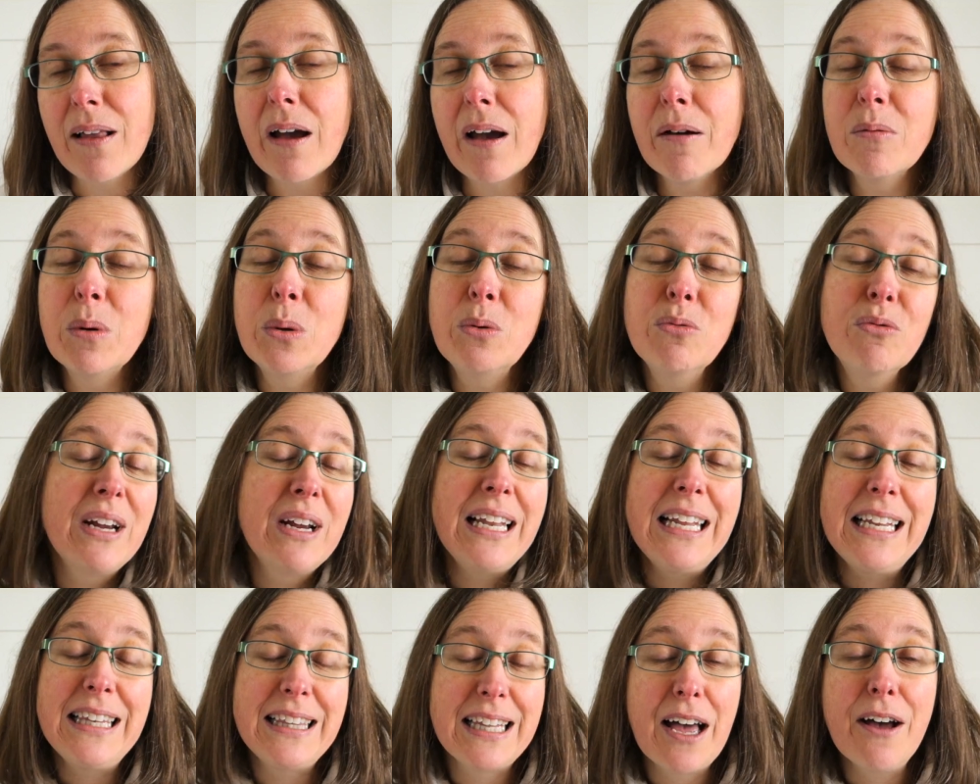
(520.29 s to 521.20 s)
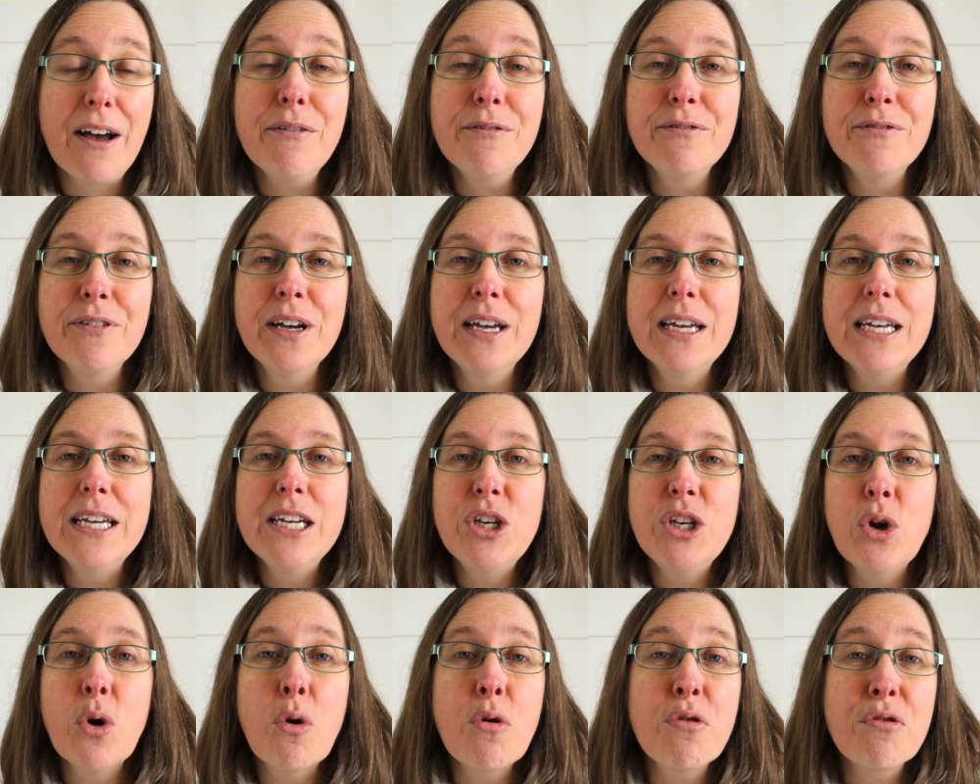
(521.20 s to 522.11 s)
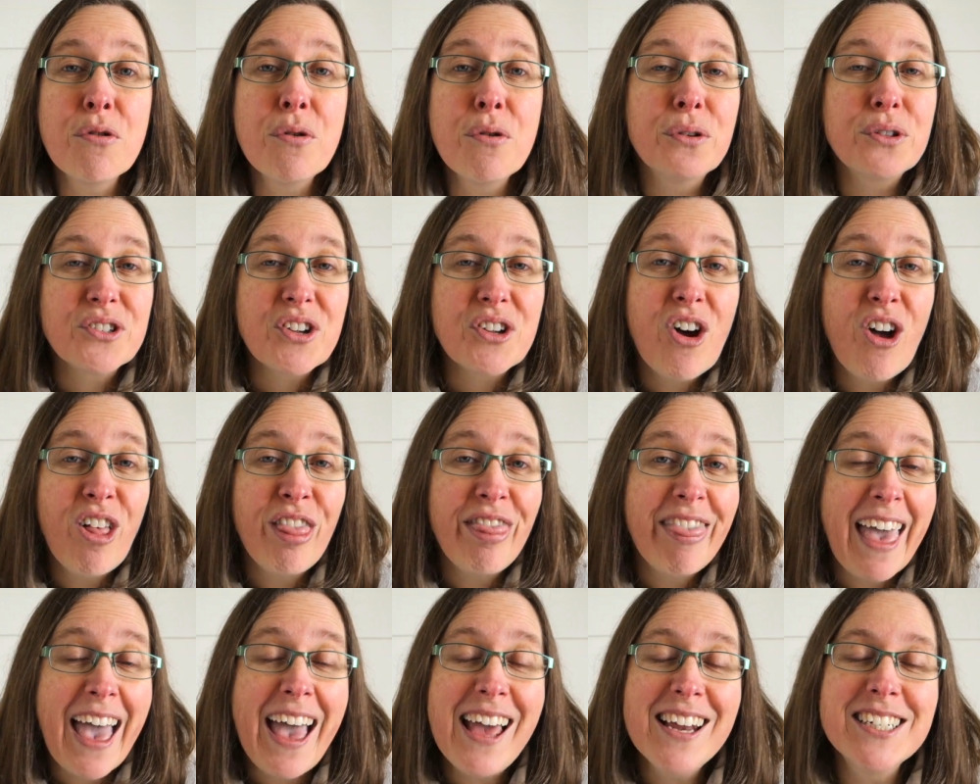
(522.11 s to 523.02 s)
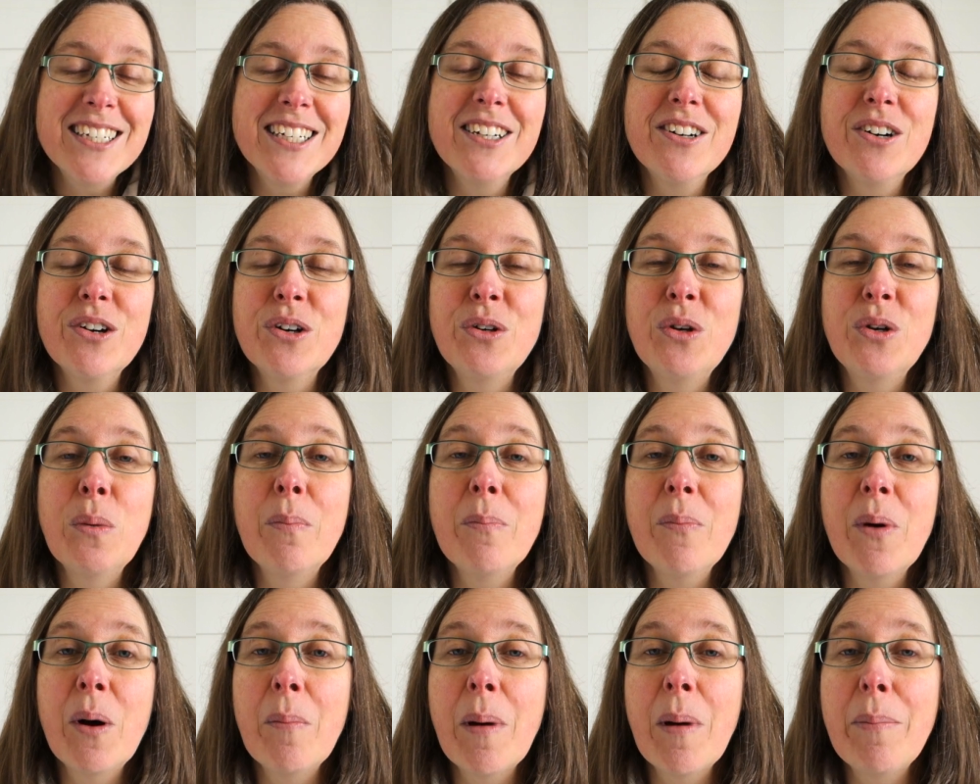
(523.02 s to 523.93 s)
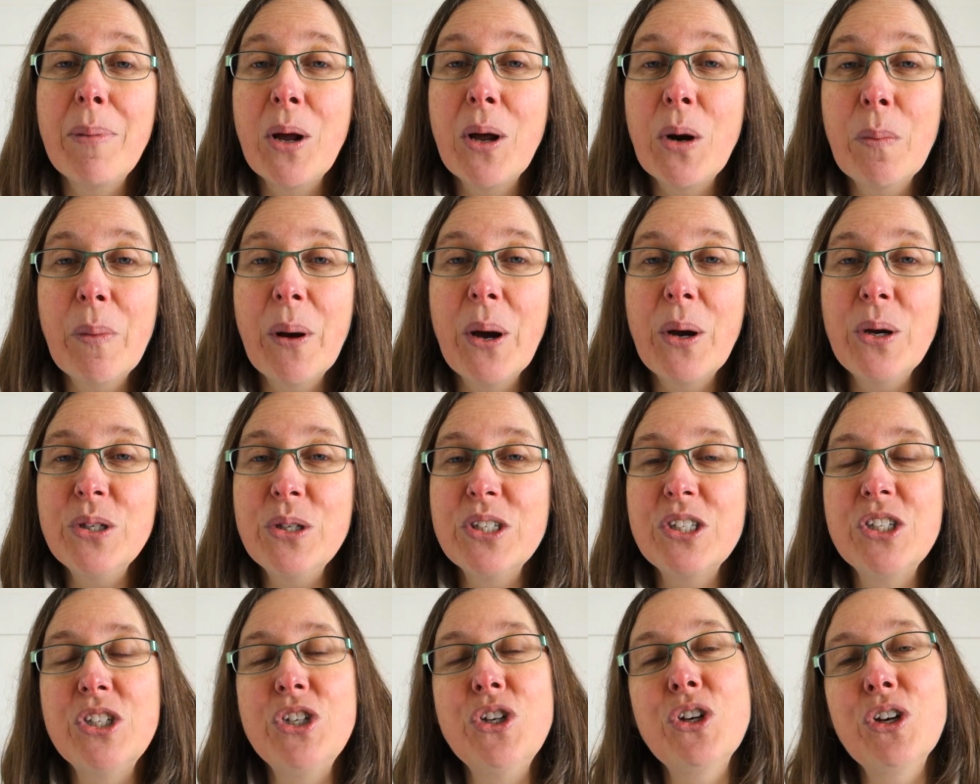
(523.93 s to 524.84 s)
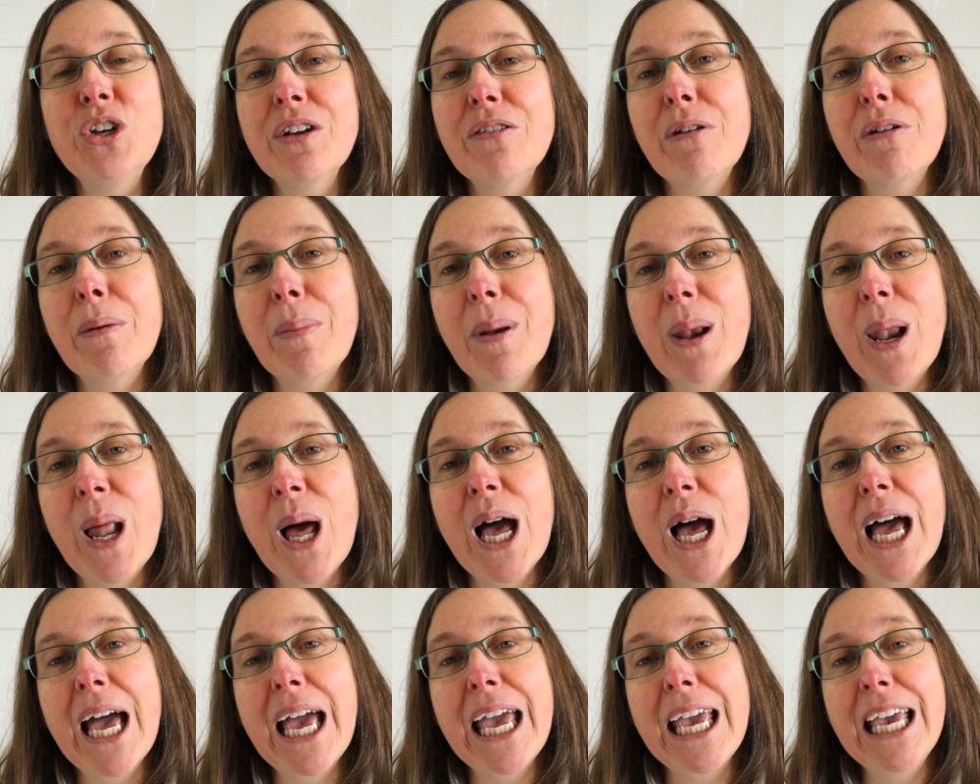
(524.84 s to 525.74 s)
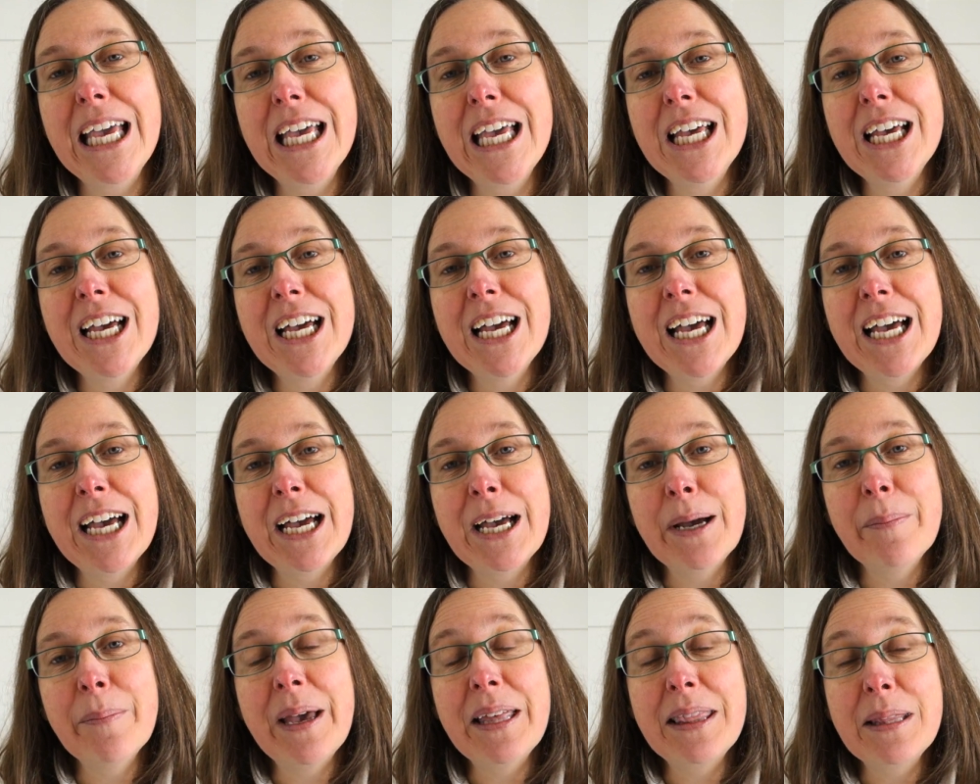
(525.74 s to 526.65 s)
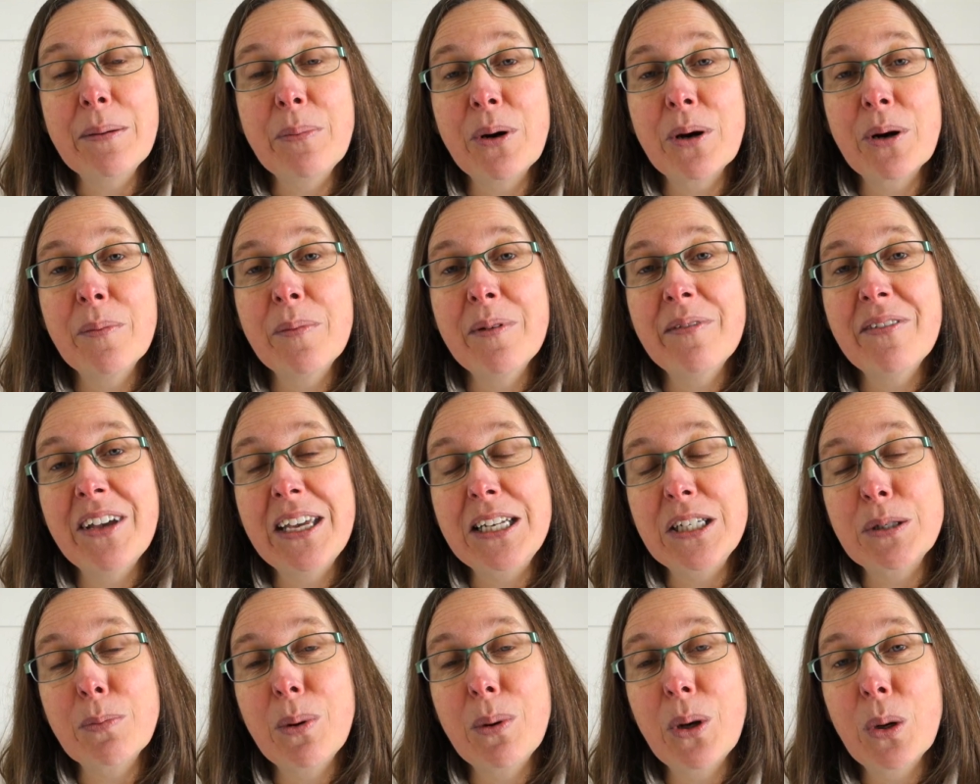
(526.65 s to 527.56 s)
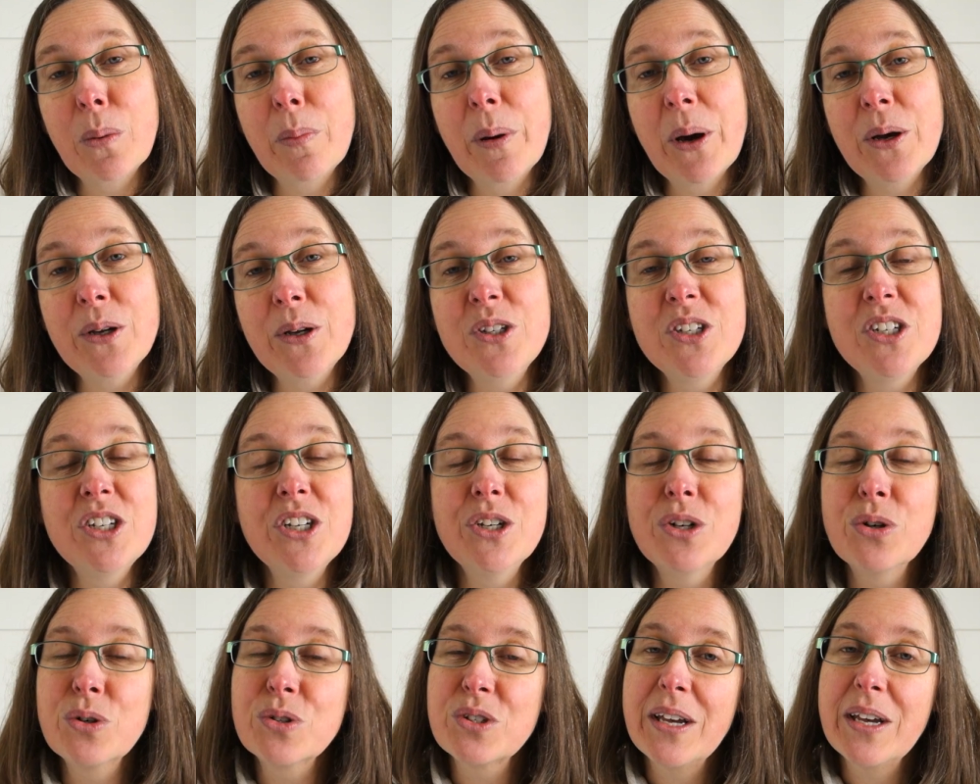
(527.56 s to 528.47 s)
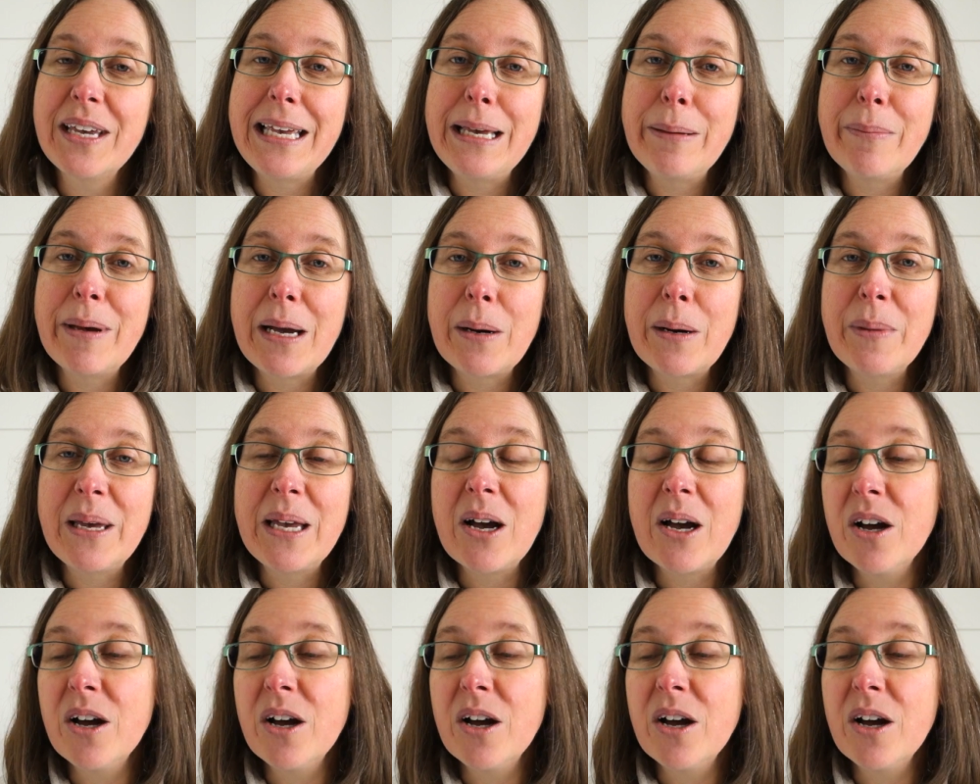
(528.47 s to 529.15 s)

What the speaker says: I would really love your thoughts on that, on my blog posts. You can reply at the bottom of each blog post. You can also email me.